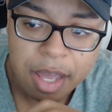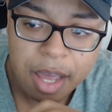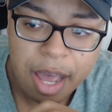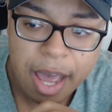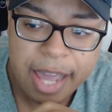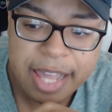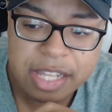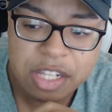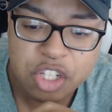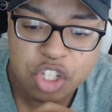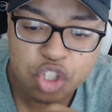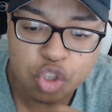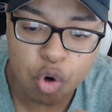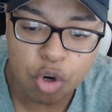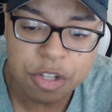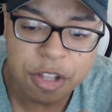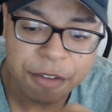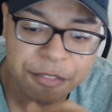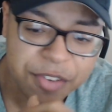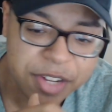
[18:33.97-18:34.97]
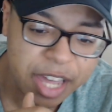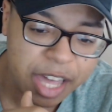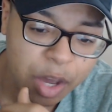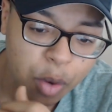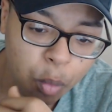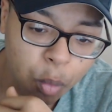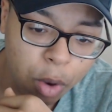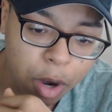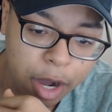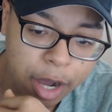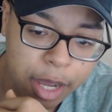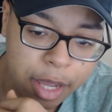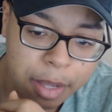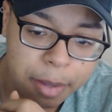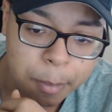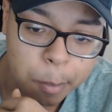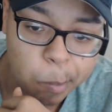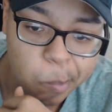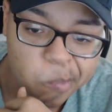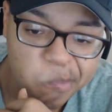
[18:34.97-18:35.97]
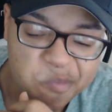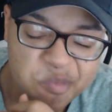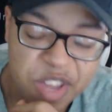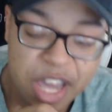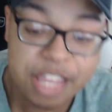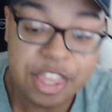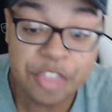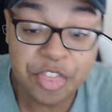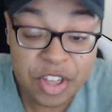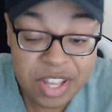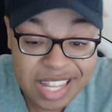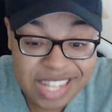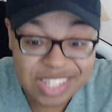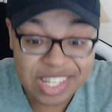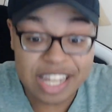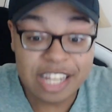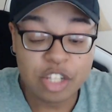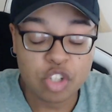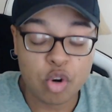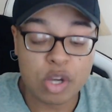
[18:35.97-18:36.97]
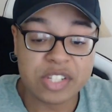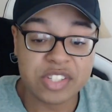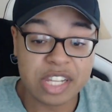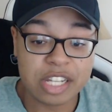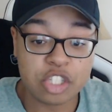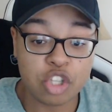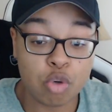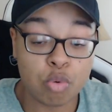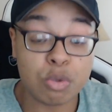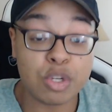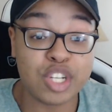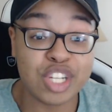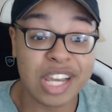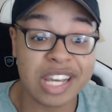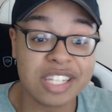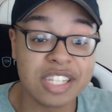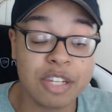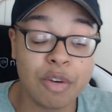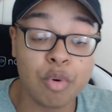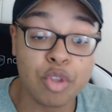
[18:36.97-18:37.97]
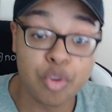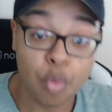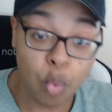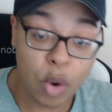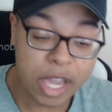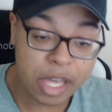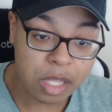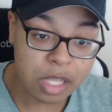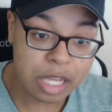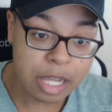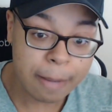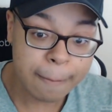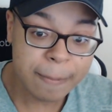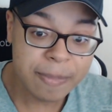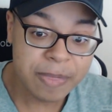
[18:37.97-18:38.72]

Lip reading: I sort of get why, and the thing that's interesting too, just like with Rayleigh,